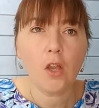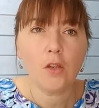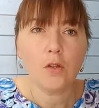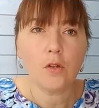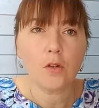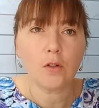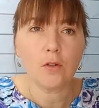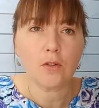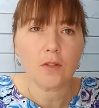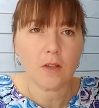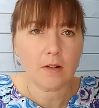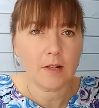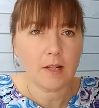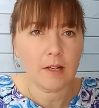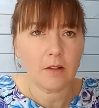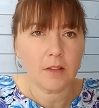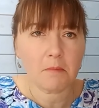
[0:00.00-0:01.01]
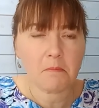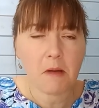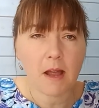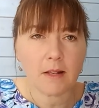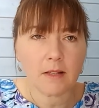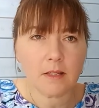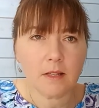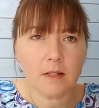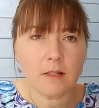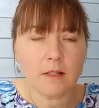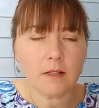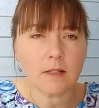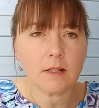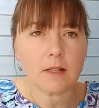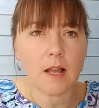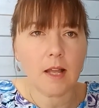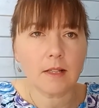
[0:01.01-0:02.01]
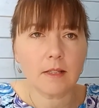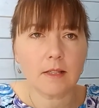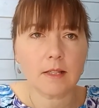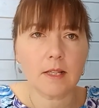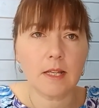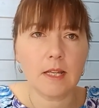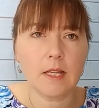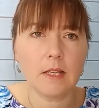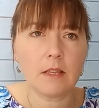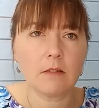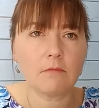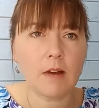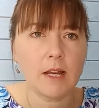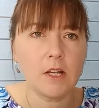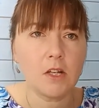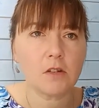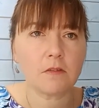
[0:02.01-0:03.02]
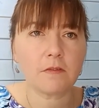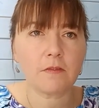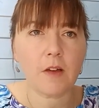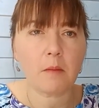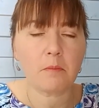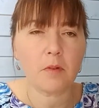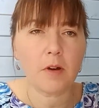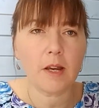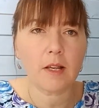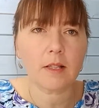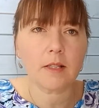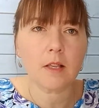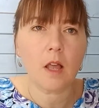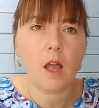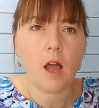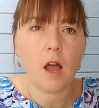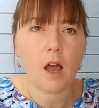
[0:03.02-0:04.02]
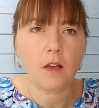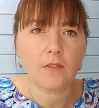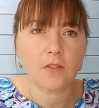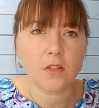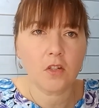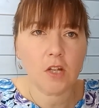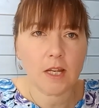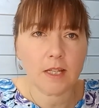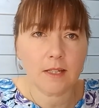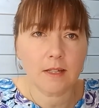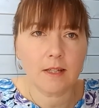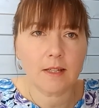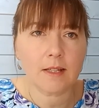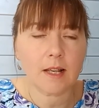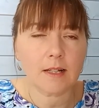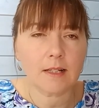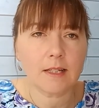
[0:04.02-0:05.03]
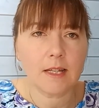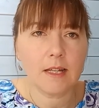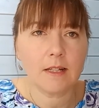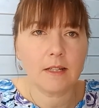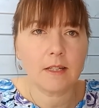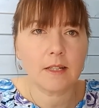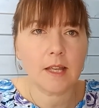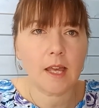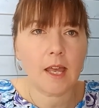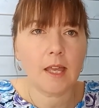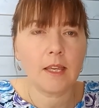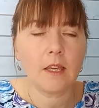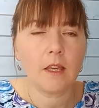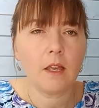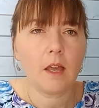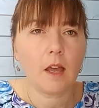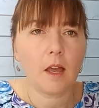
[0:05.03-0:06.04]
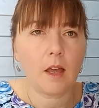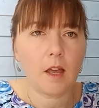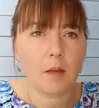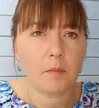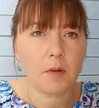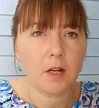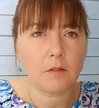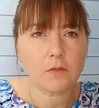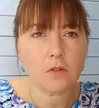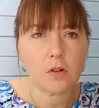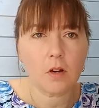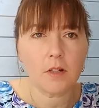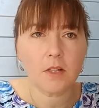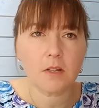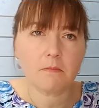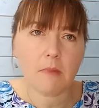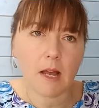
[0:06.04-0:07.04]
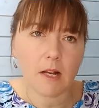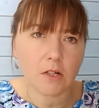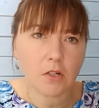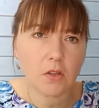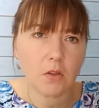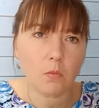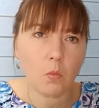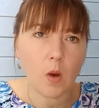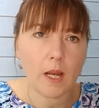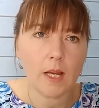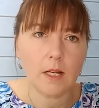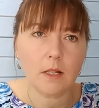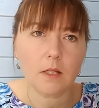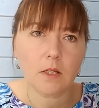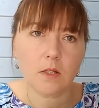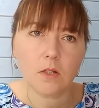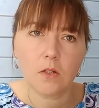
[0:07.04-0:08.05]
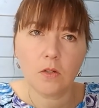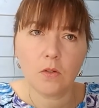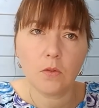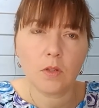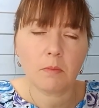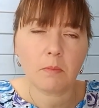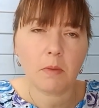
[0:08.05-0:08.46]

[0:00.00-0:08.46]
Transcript: You can also click on the patterns and see the range of fabrics. I've suggested sateen today, um, and I've tried to match the weight to the